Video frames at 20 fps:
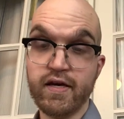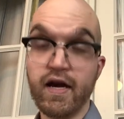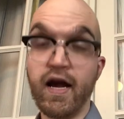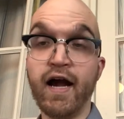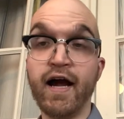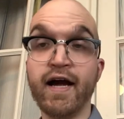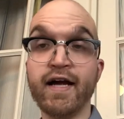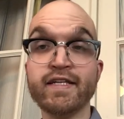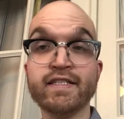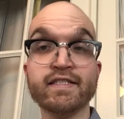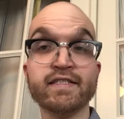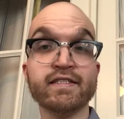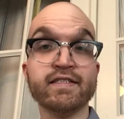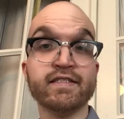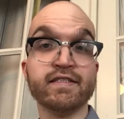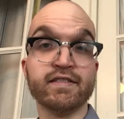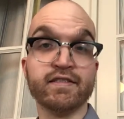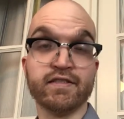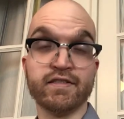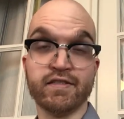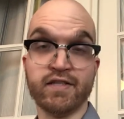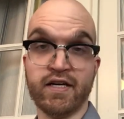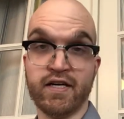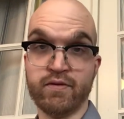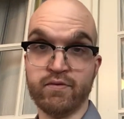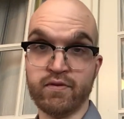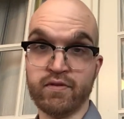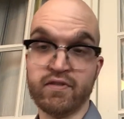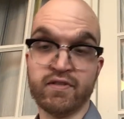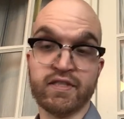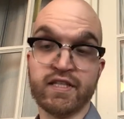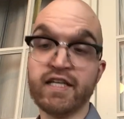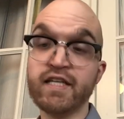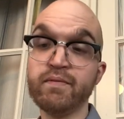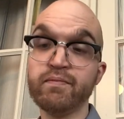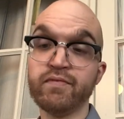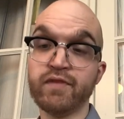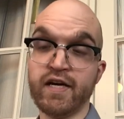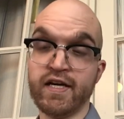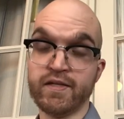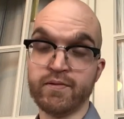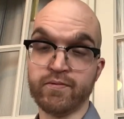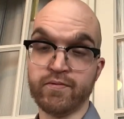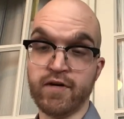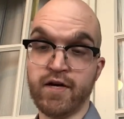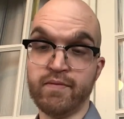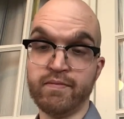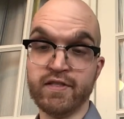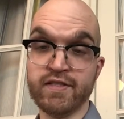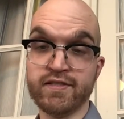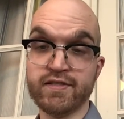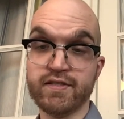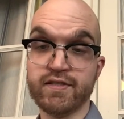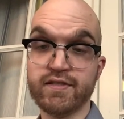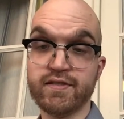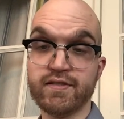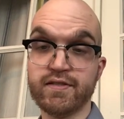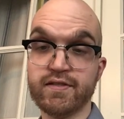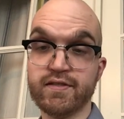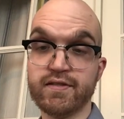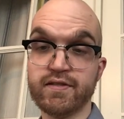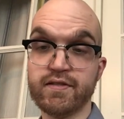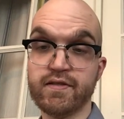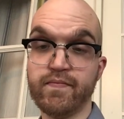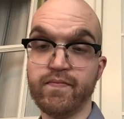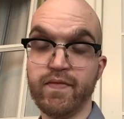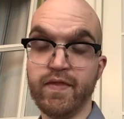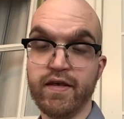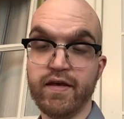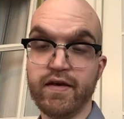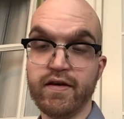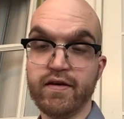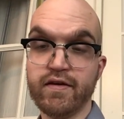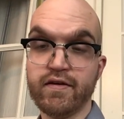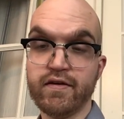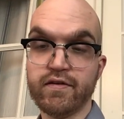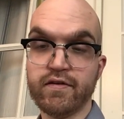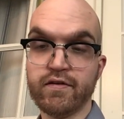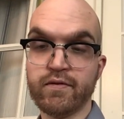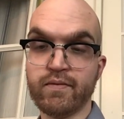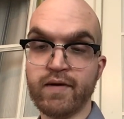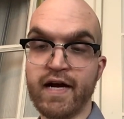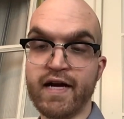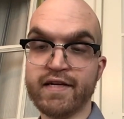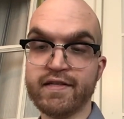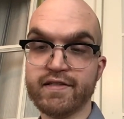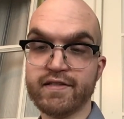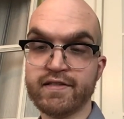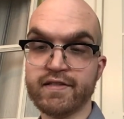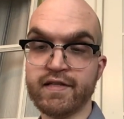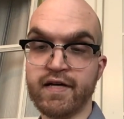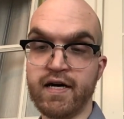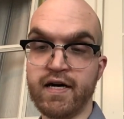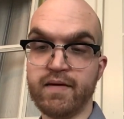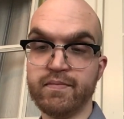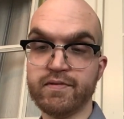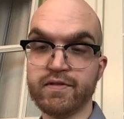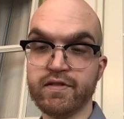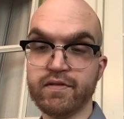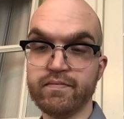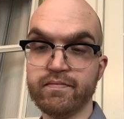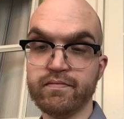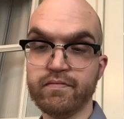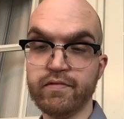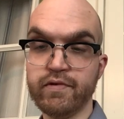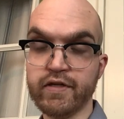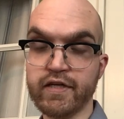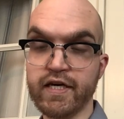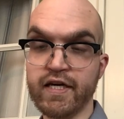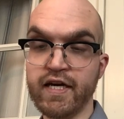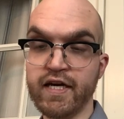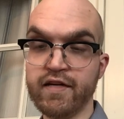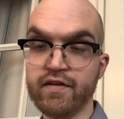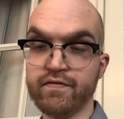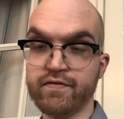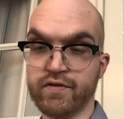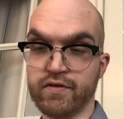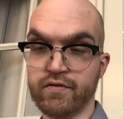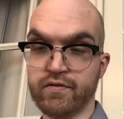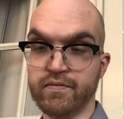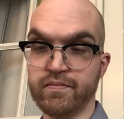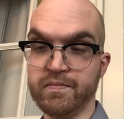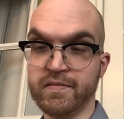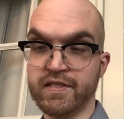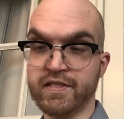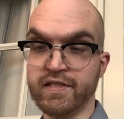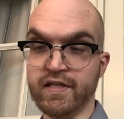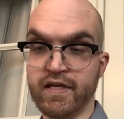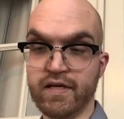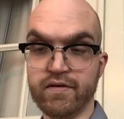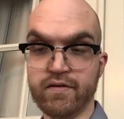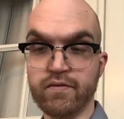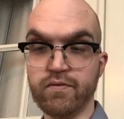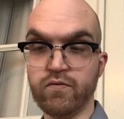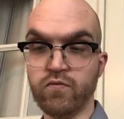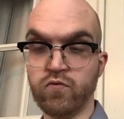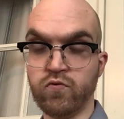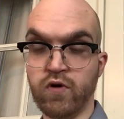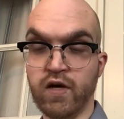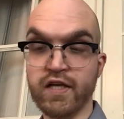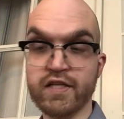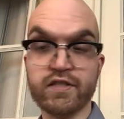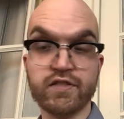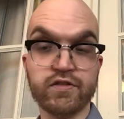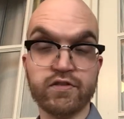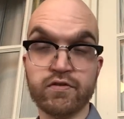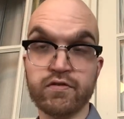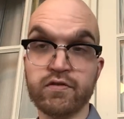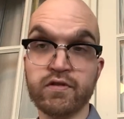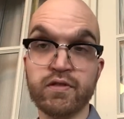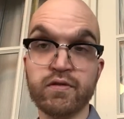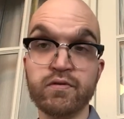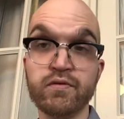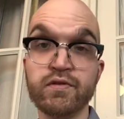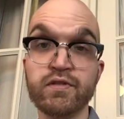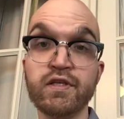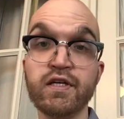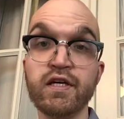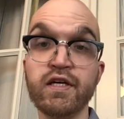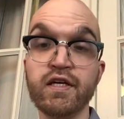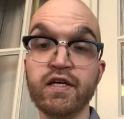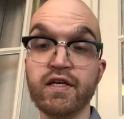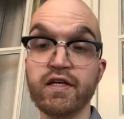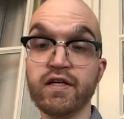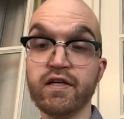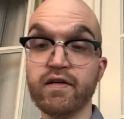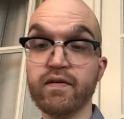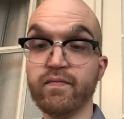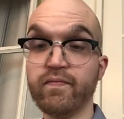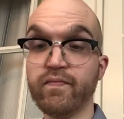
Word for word: and I will keep that promise. The rat stopped. Look ahead of you, he said. What do you see?